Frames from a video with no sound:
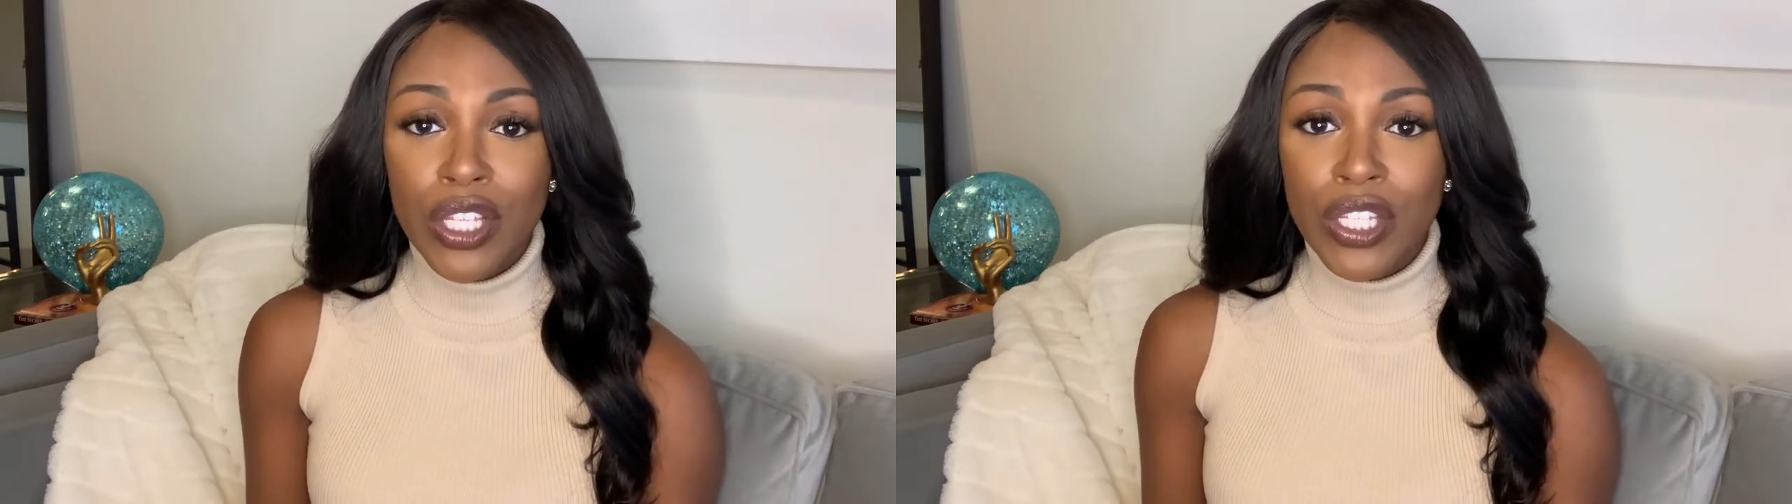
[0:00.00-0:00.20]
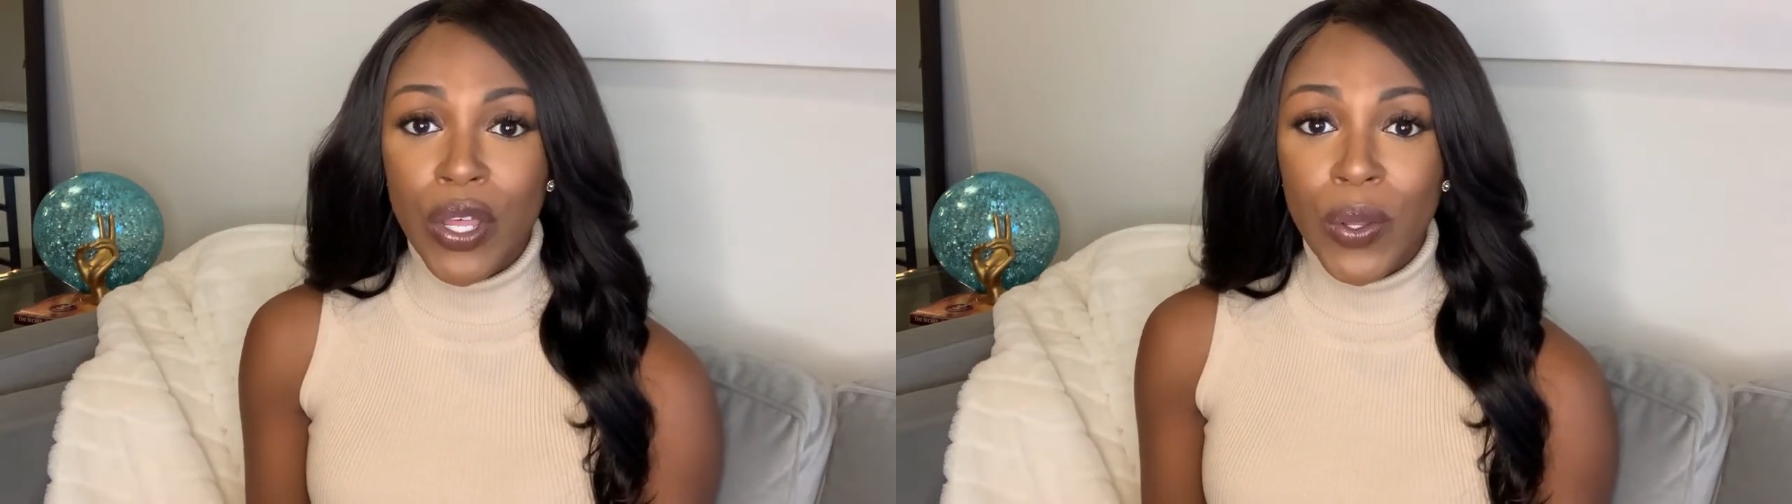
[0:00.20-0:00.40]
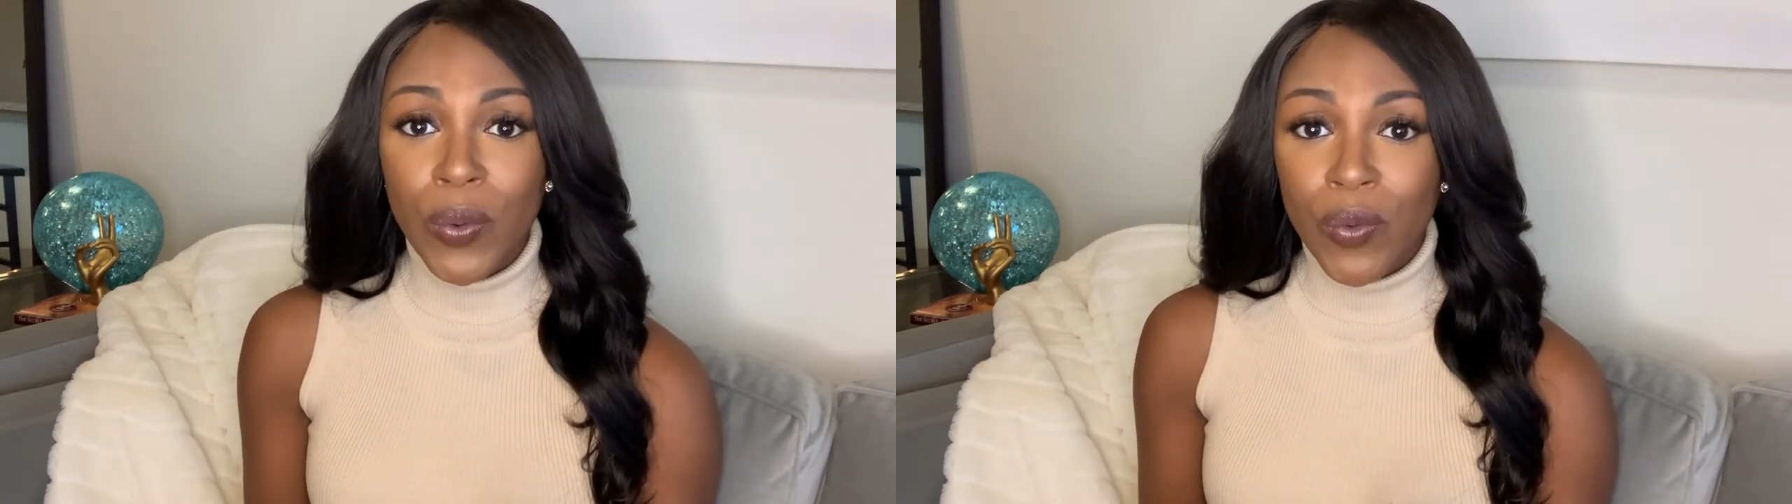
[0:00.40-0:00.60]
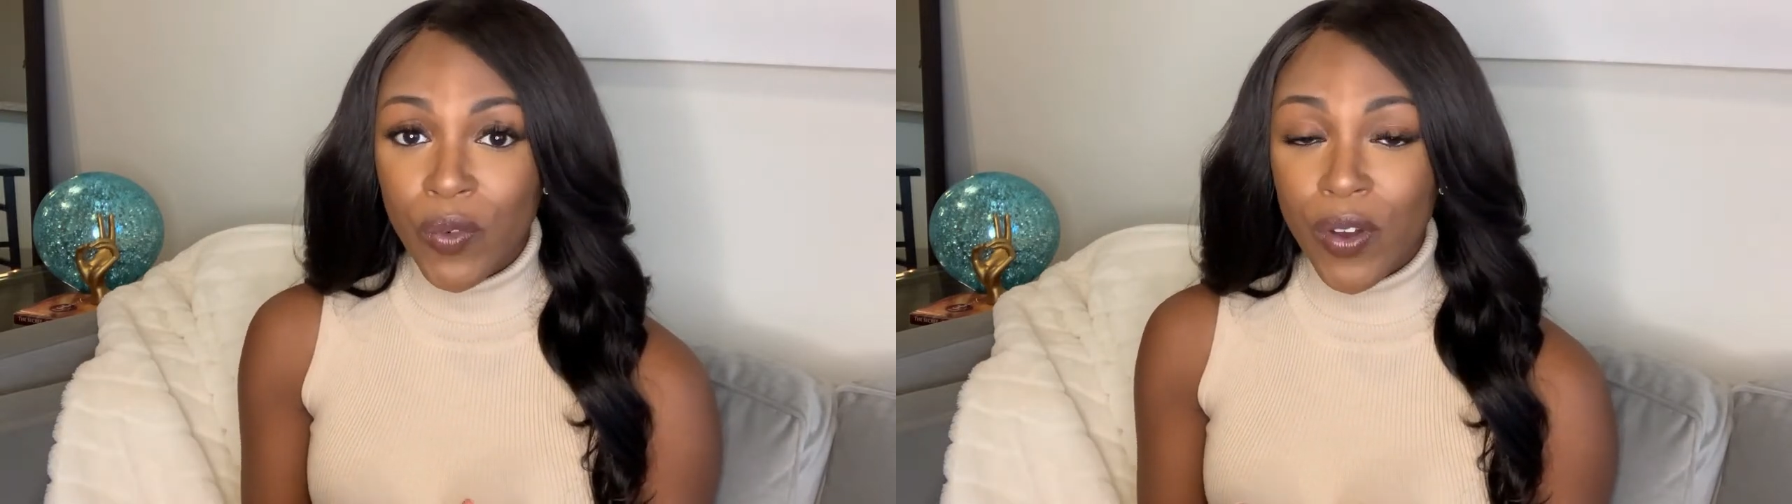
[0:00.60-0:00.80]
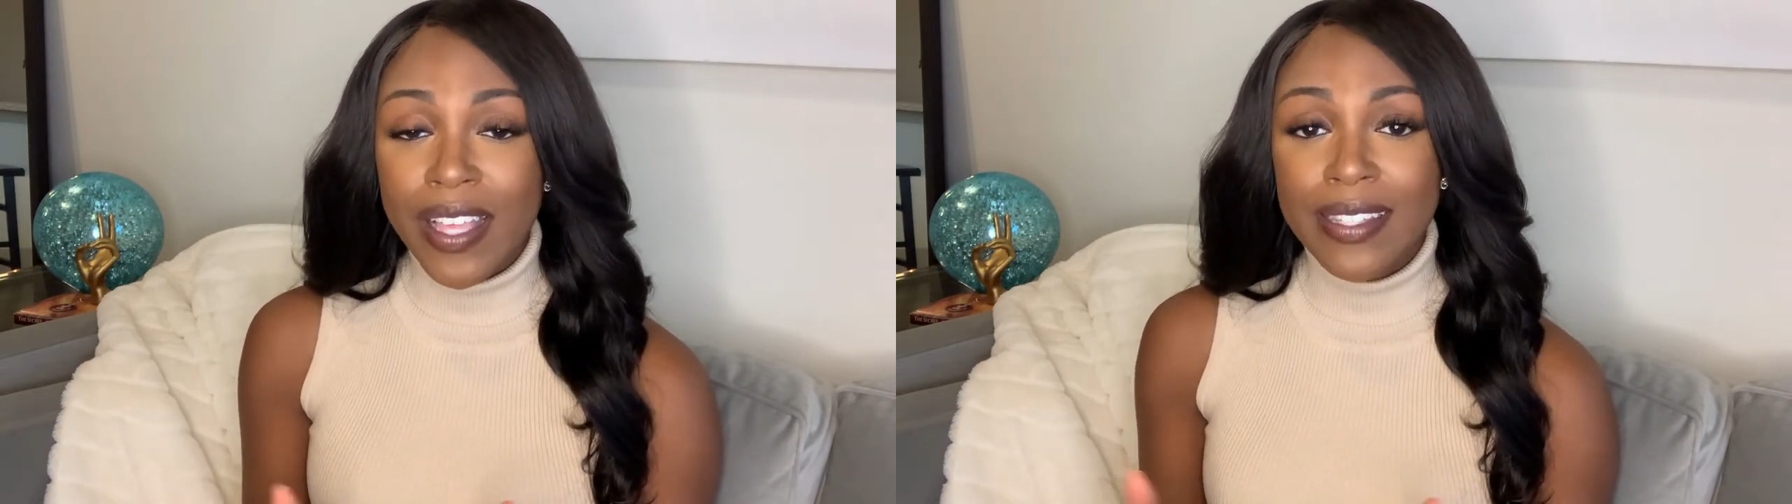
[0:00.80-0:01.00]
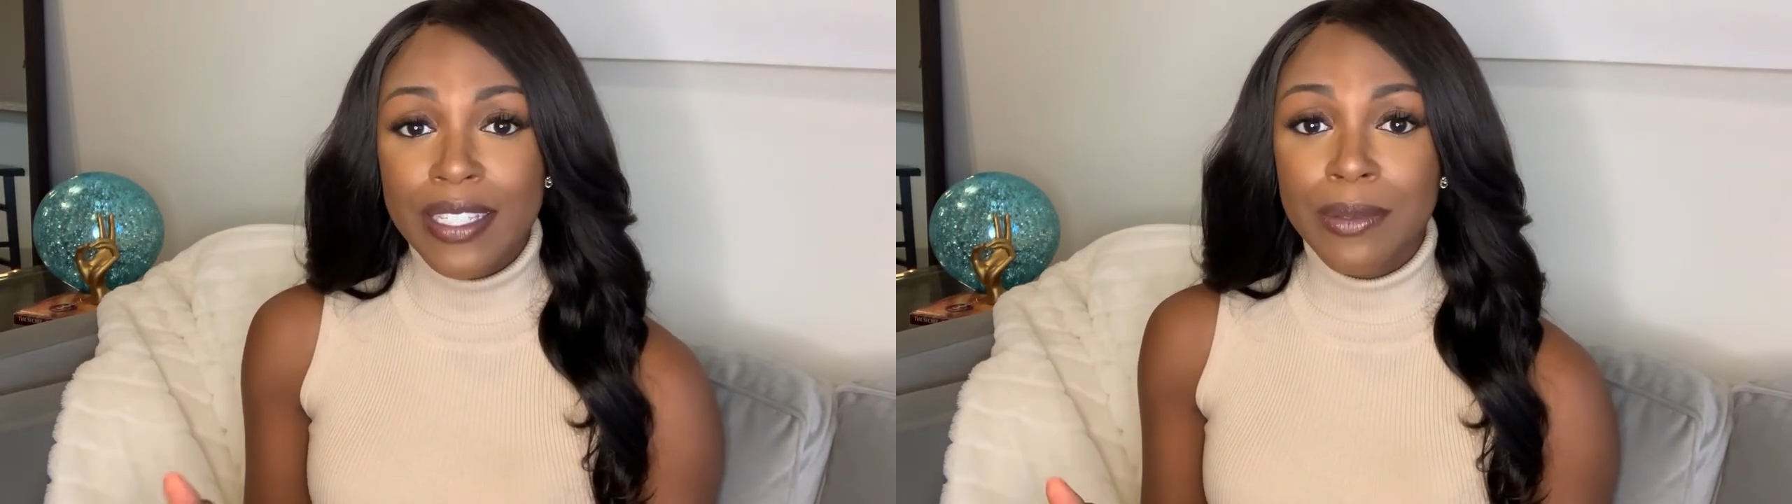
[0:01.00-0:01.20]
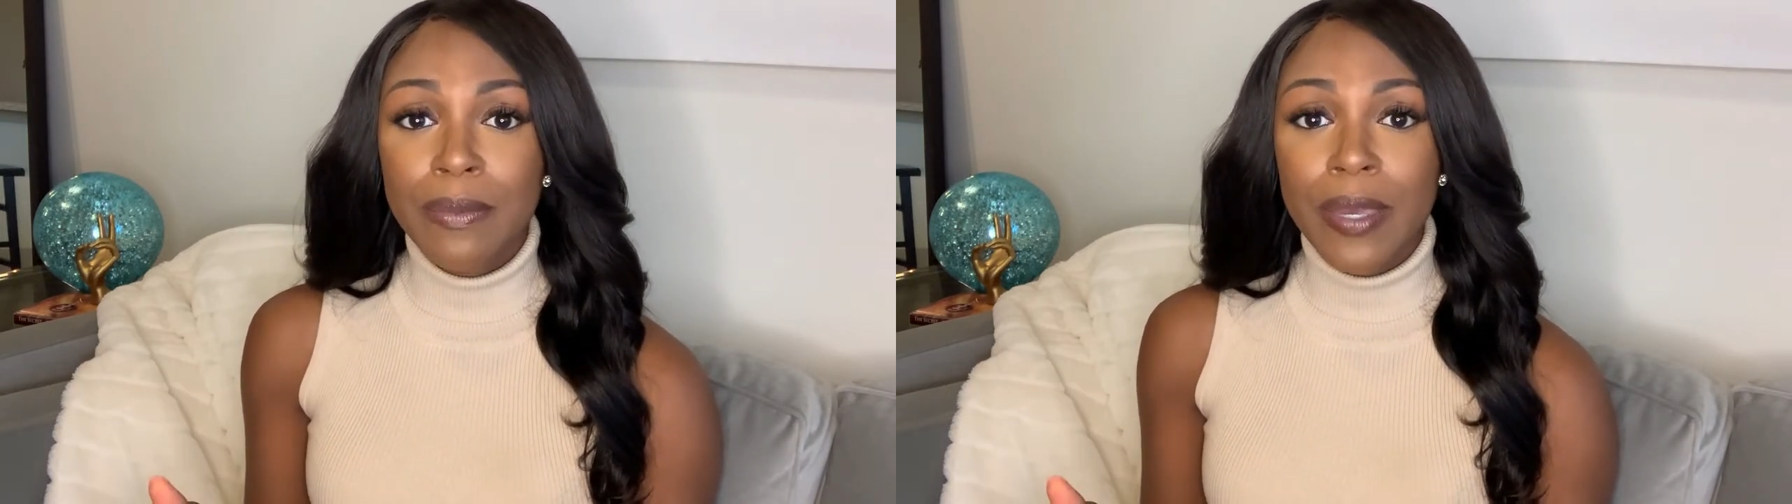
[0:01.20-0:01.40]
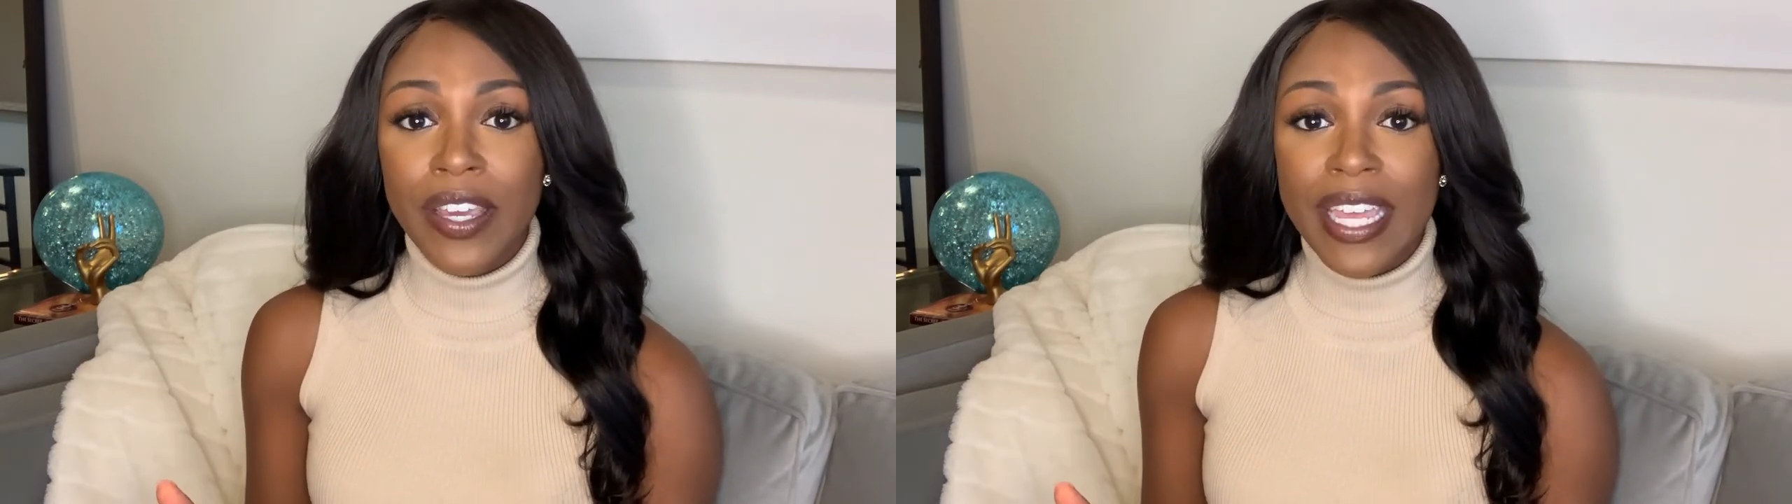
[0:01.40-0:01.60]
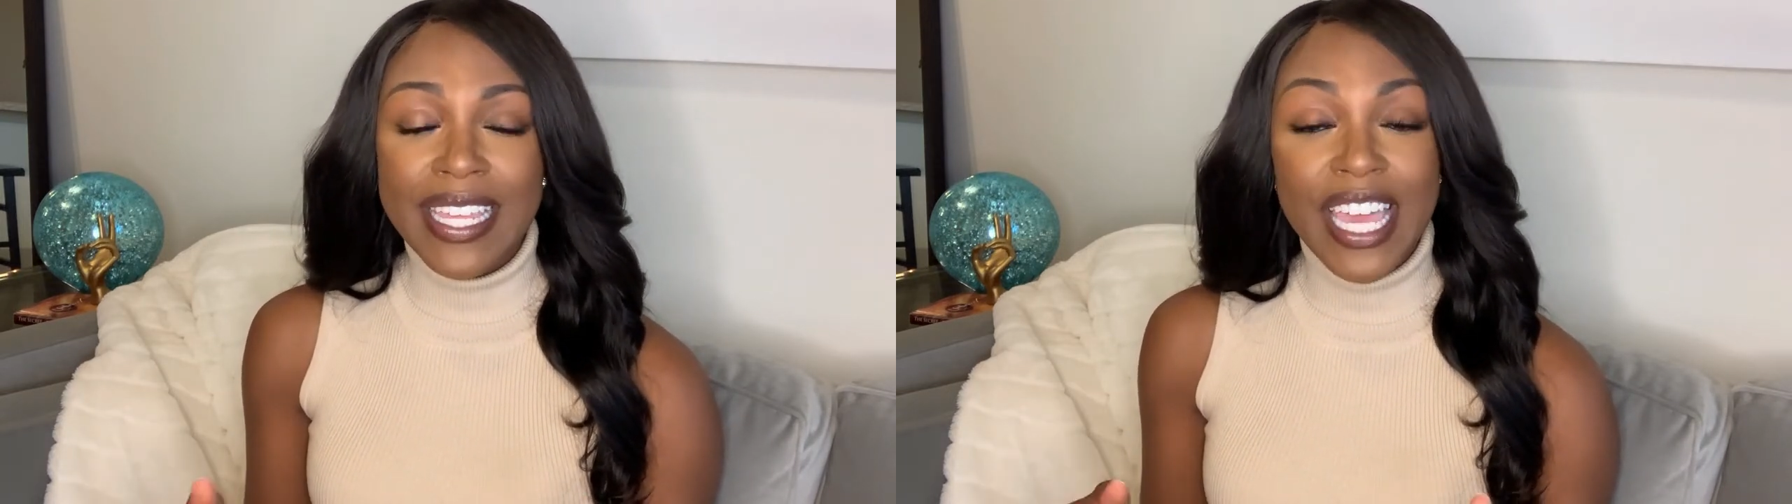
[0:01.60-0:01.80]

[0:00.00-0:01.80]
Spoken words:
So for that 6-month period,